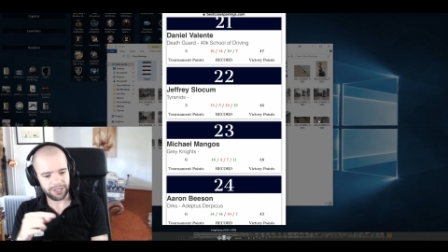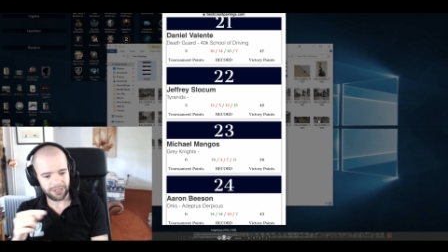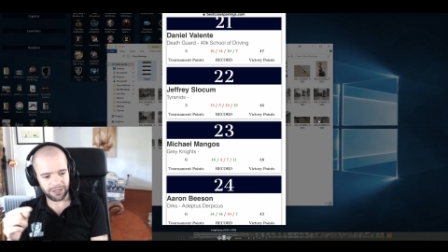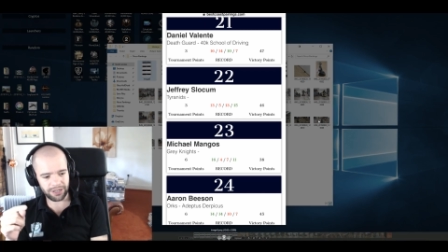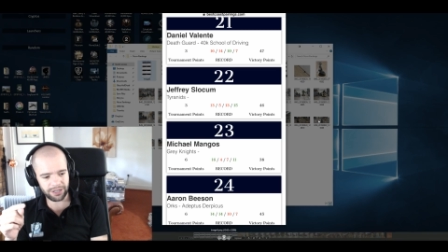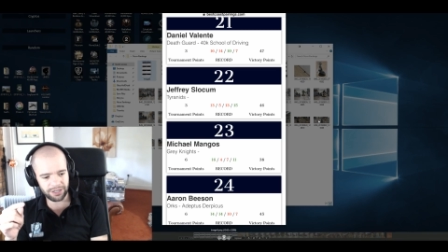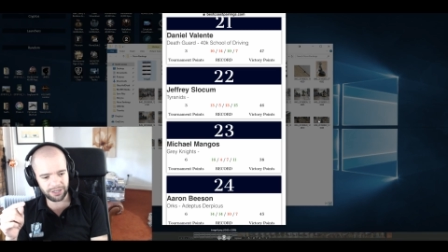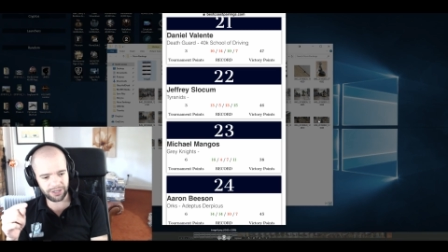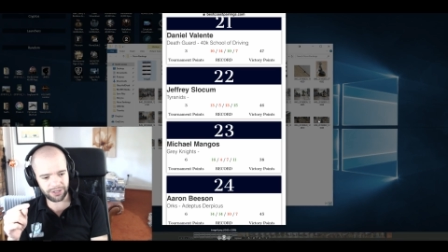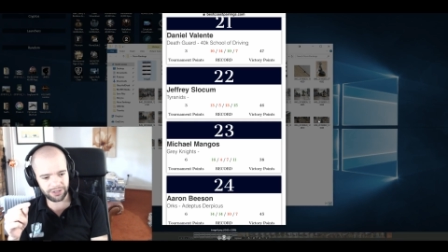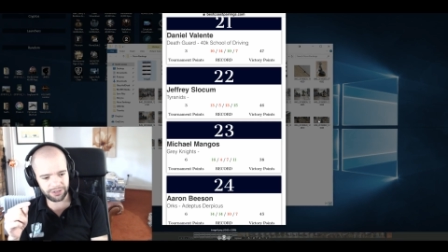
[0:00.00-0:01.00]

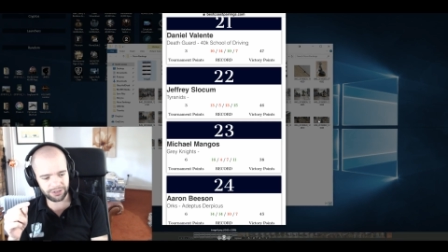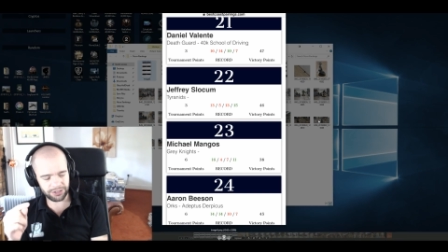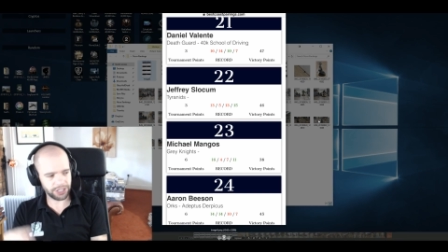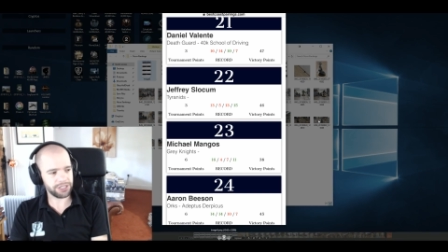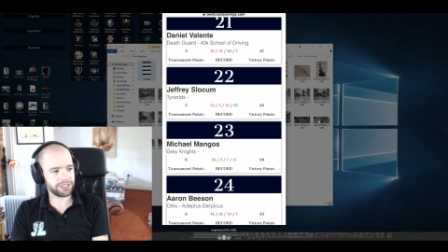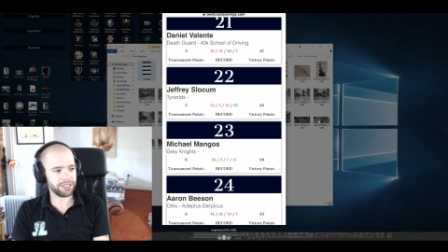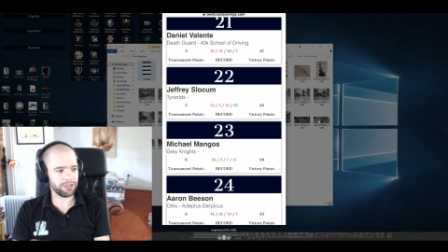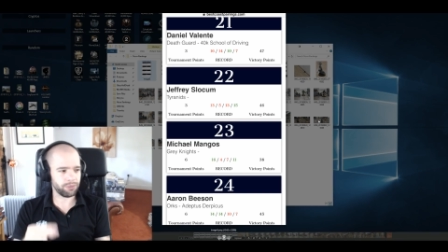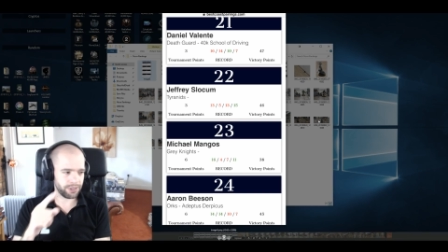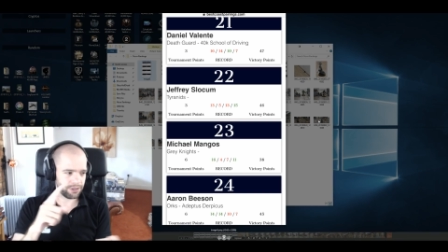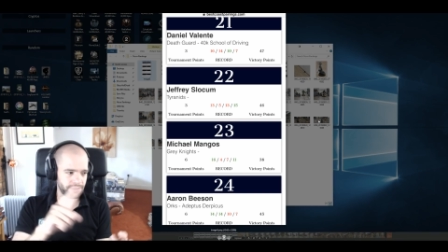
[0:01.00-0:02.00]
uh, a Genestealer
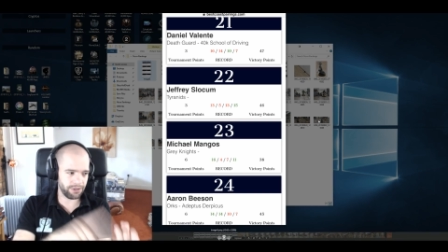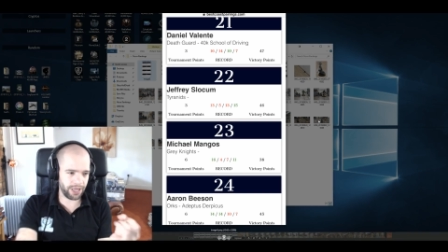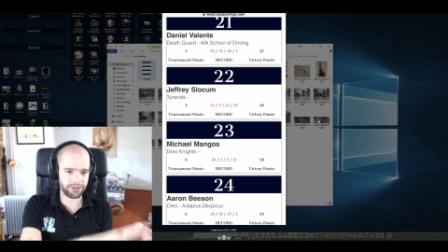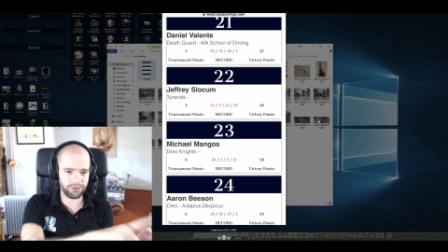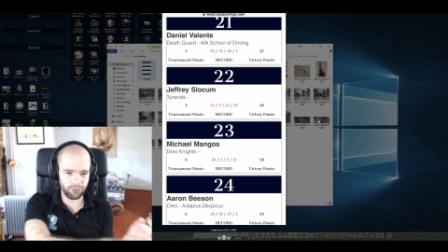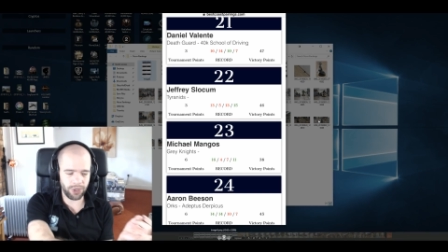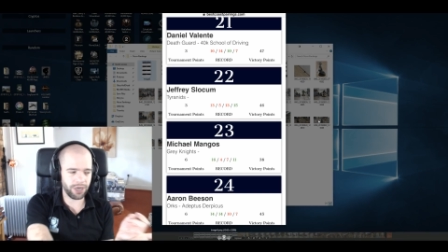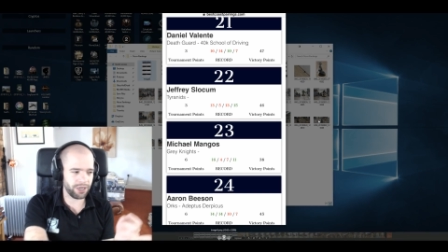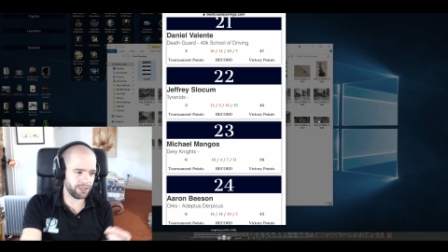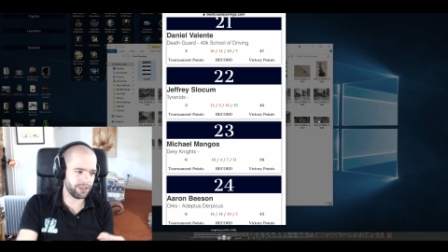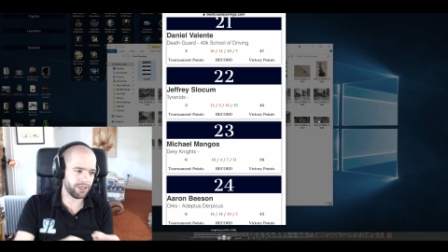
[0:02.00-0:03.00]
with X and
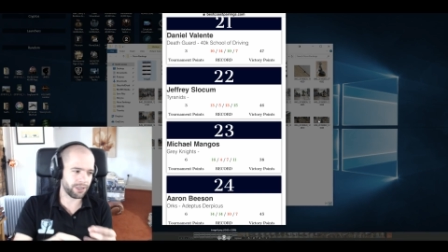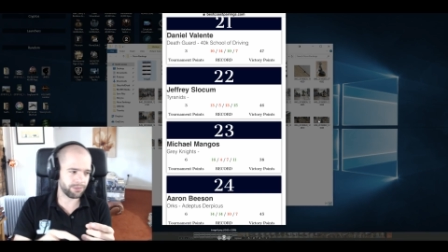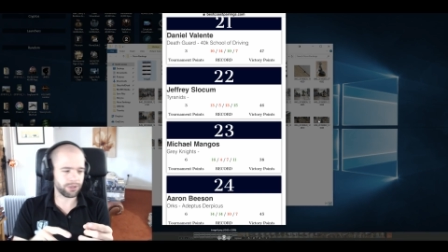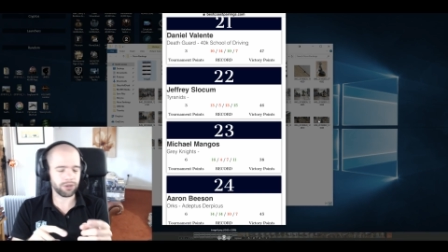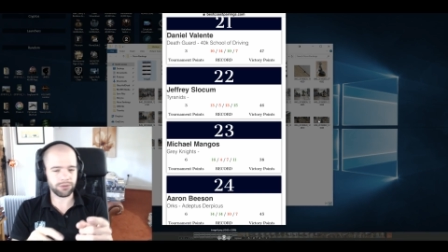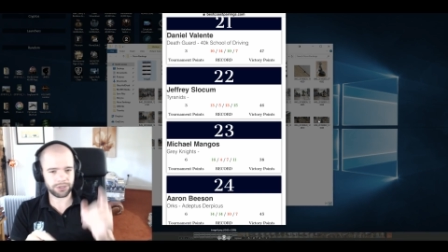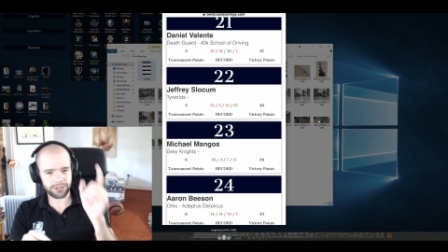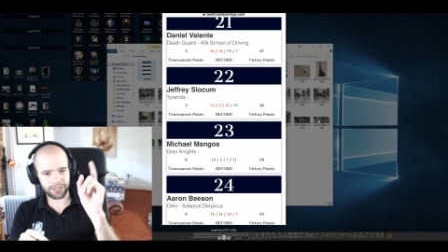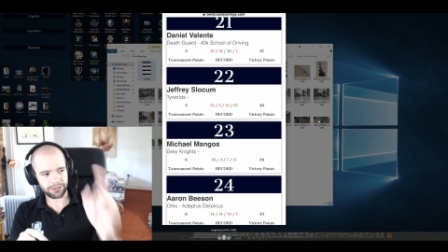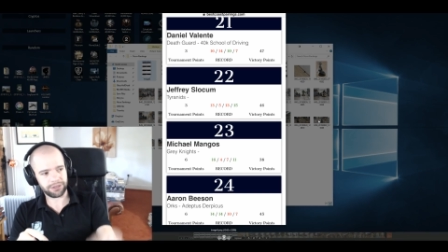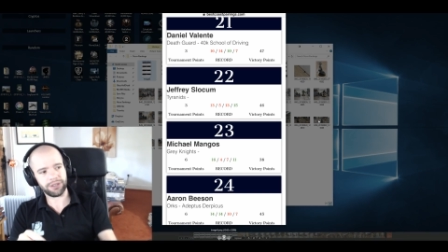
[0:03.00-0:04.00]
Y. And then I'm going to
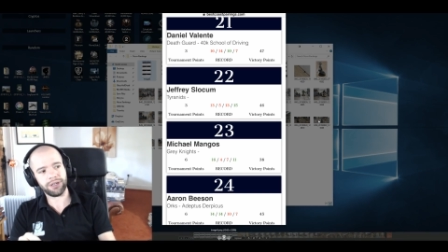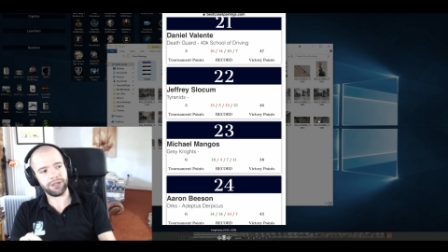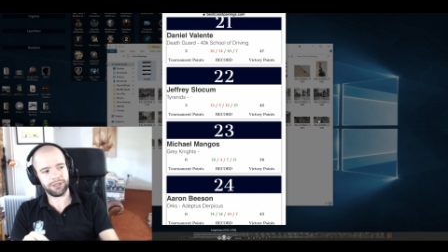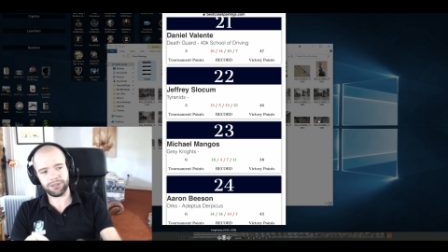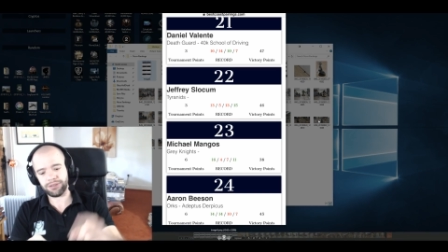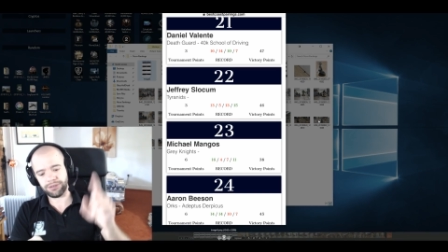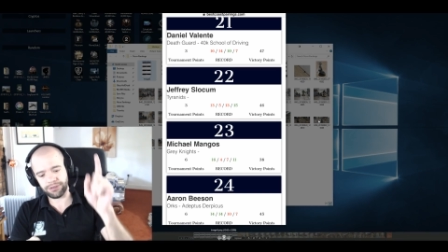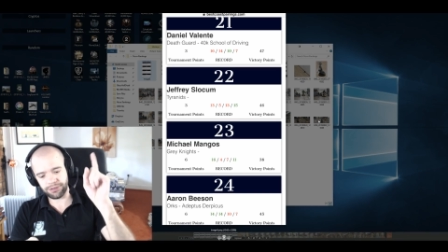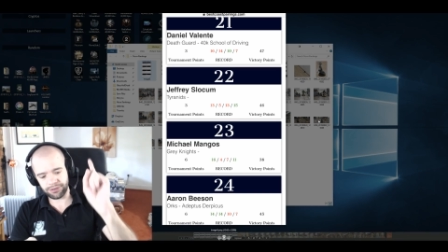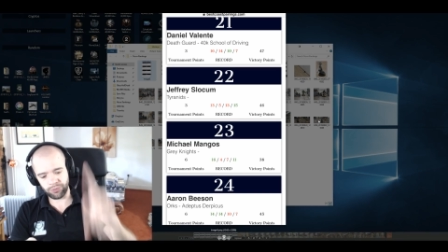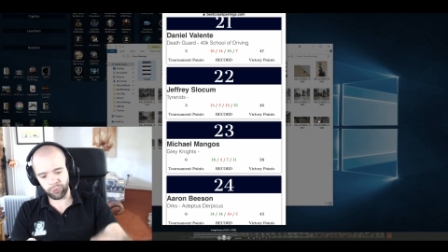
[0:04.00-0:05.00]
take
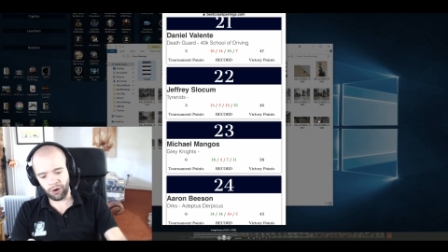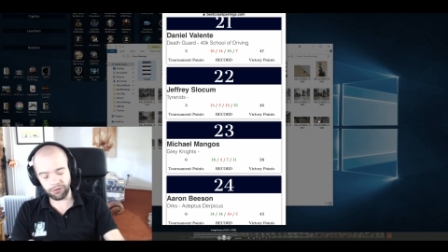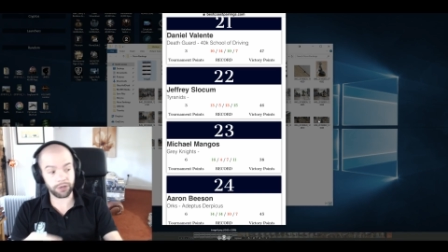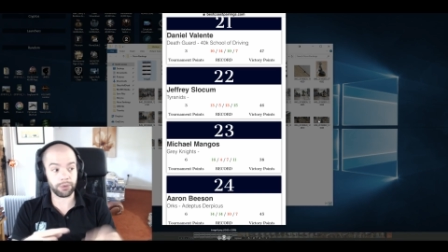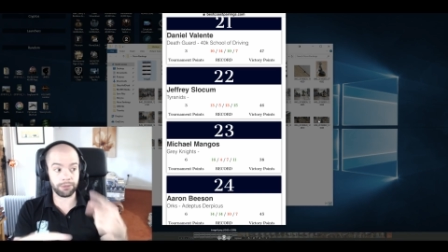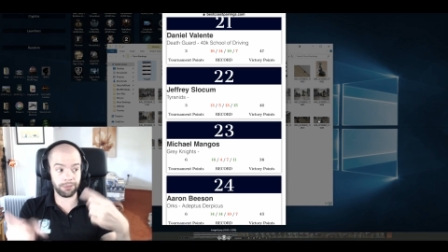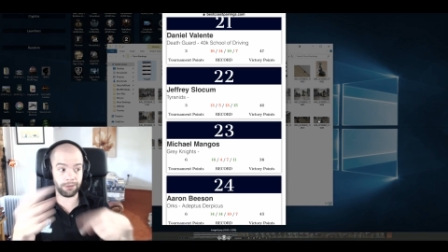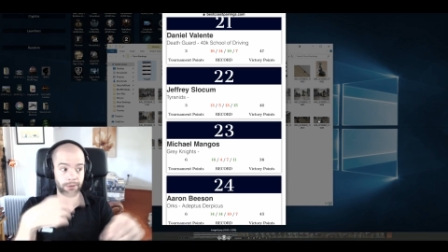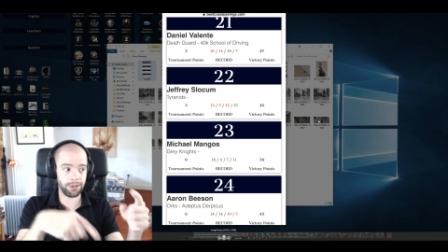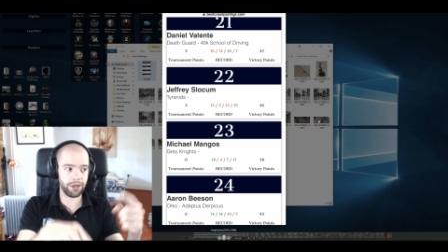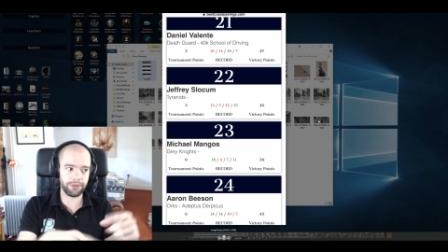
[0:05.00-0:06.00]
uh, Warrior with blah, blah,
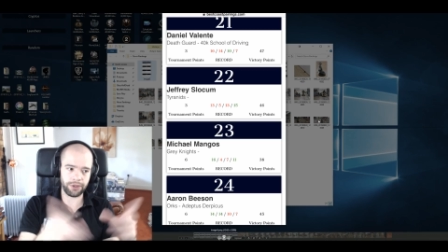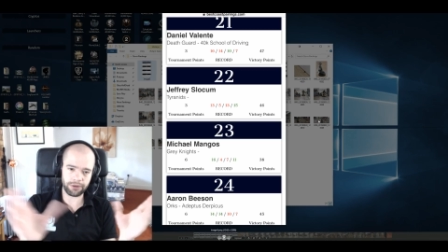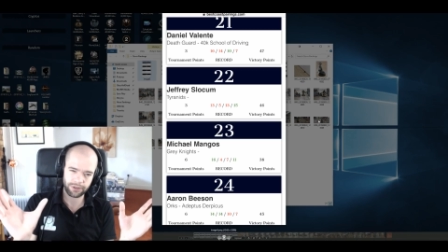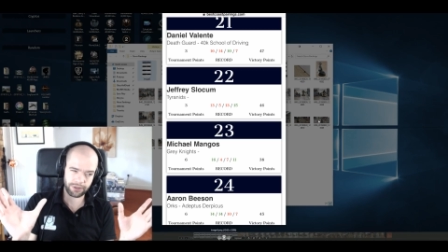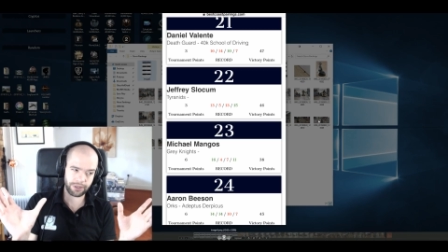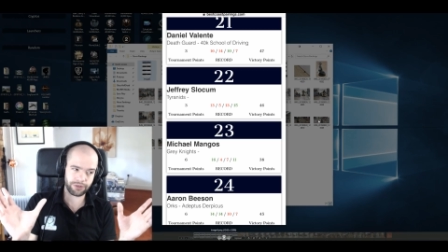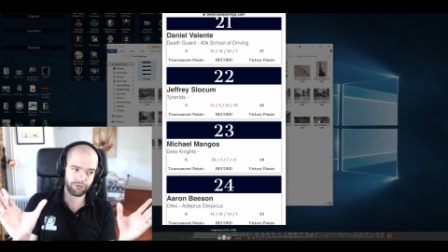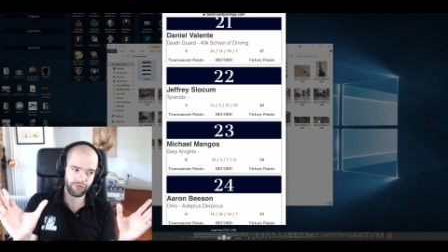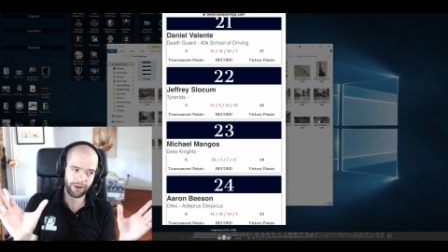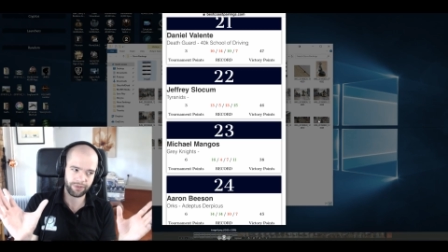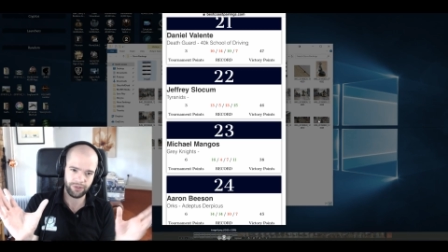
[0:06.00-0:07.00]
blah. And then I'm going to take some
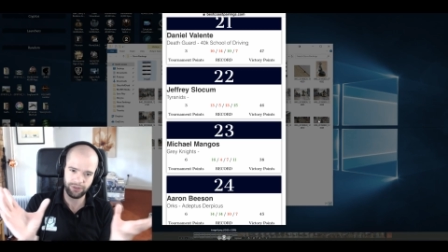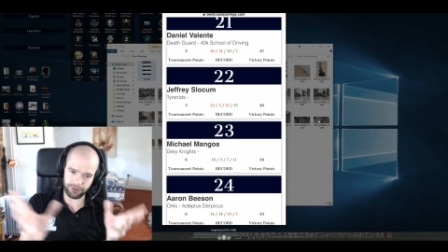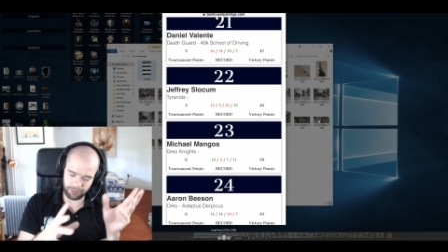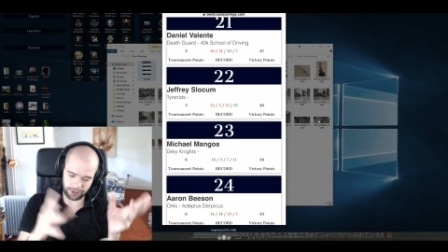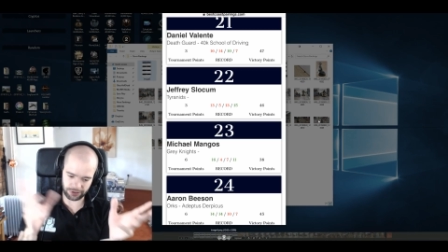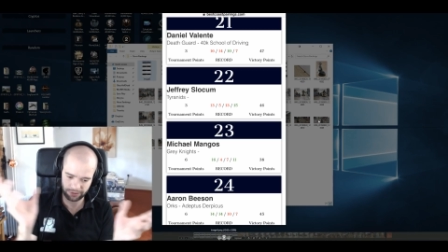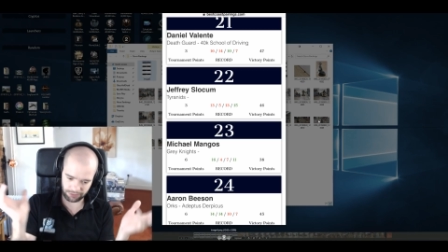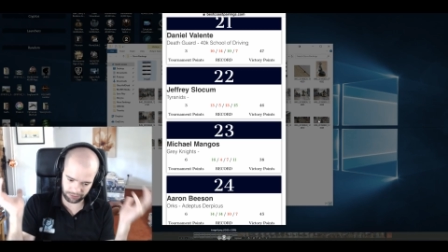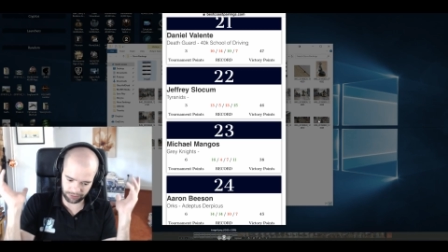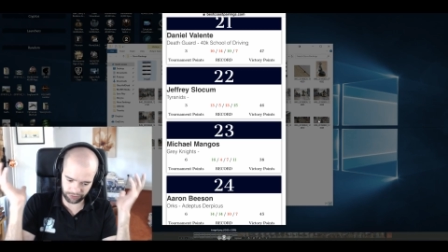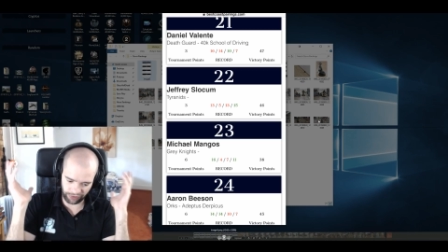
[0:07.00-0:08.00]
Raveners, because
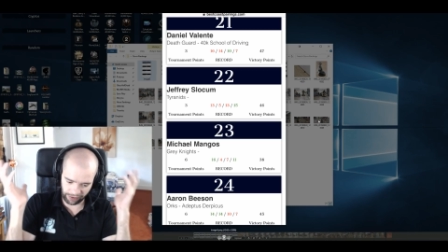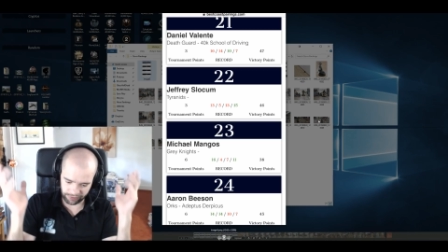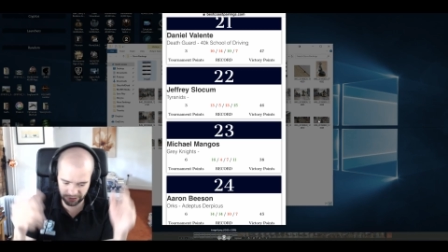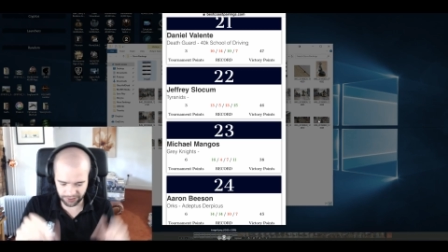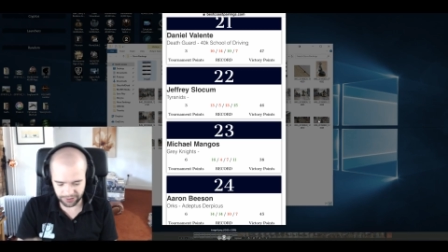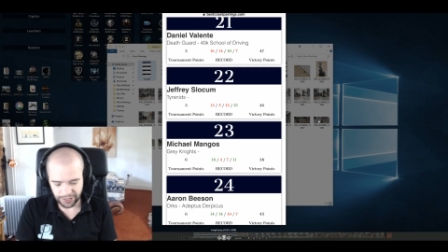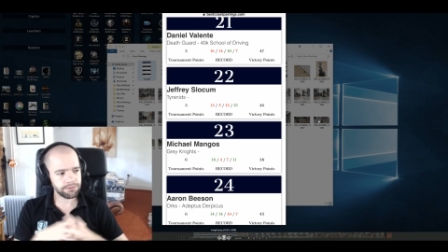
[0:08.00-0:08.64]
uh, Raveners.